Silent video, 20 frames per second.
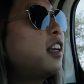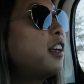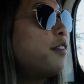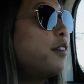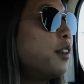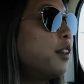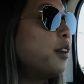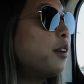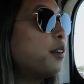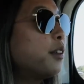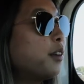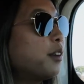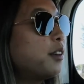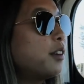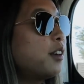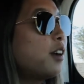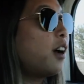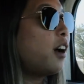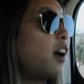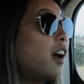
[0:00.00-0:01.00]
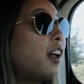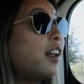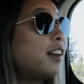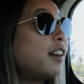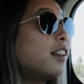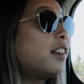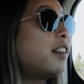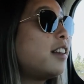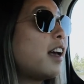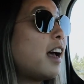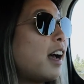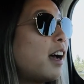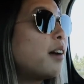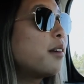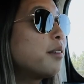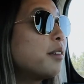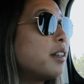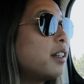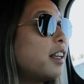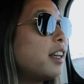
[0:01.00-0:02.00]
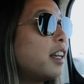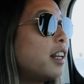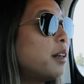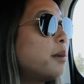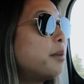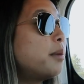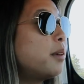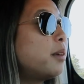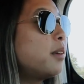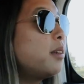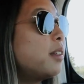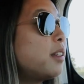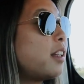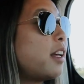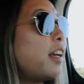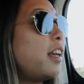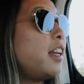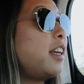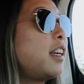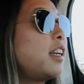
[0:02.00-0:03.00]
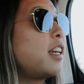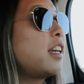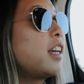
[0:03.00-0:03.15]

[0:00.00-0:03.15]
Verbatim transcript: even though they're not that relatable. Like,